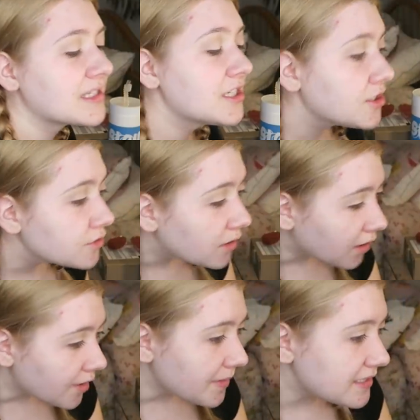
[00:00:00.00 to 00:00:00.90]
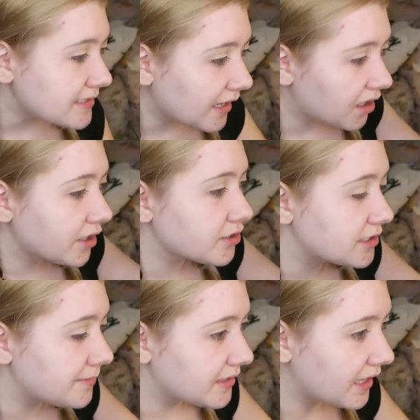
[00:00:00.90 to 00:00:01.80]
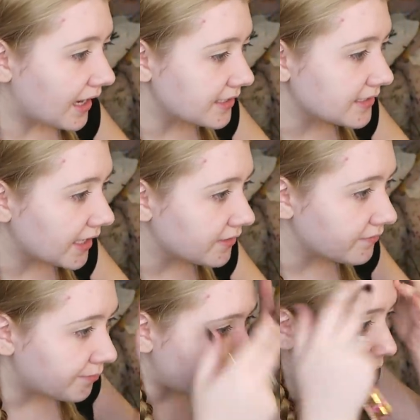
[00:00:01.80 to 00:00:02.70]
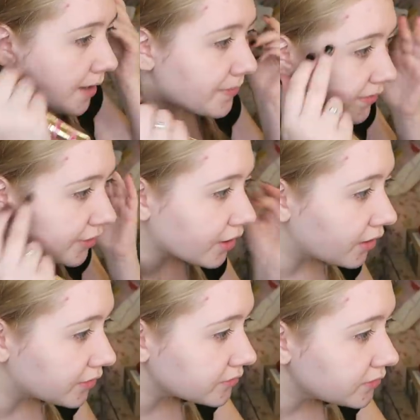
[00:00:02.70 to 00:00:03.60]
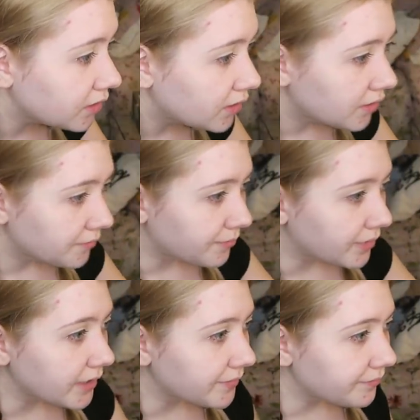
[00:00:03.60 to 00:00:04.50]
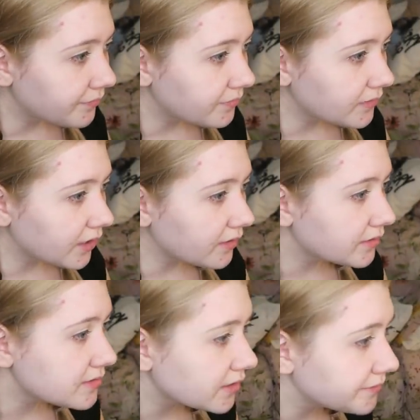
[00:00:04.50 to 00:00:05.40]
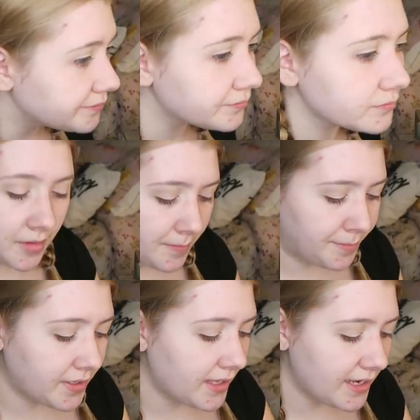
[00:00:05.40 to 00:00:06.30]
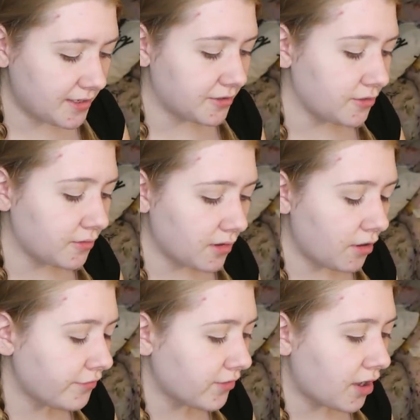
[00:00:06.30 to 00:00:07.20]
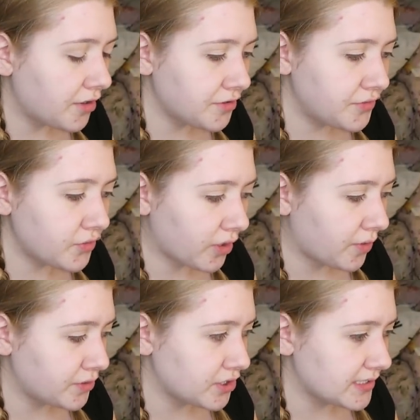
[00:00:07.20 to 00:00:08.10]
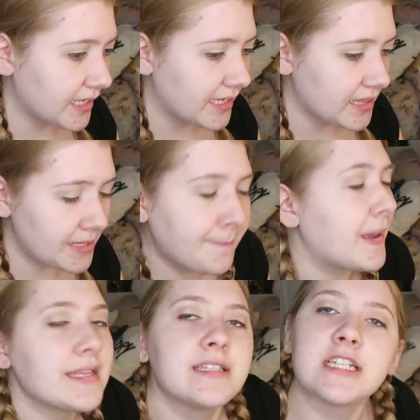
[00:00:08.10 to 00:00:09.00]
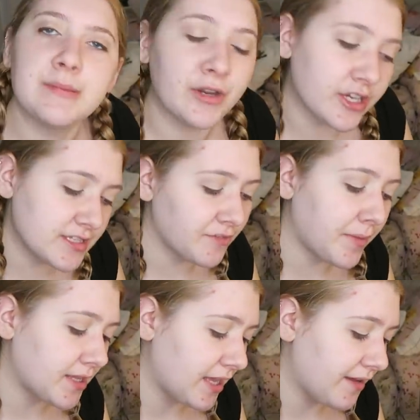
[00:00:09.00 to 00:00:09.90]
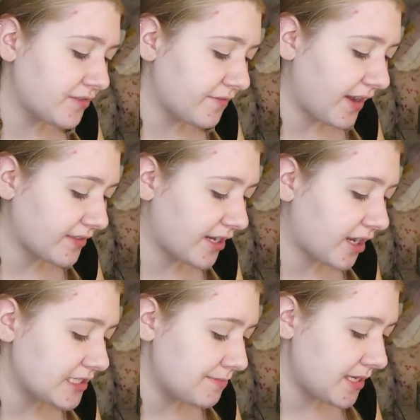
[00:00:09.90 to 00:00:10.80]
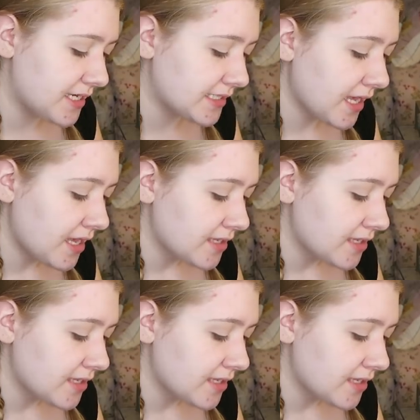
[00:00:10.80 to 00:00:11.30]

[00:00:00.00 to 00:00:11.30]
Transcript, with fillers: we're just gonna do a lot of mascara just to make the eyes kind of pop on their own. But yeah, that looks good. But anywho, overall, New York was just like the best experience of my life. The fact that I got to meet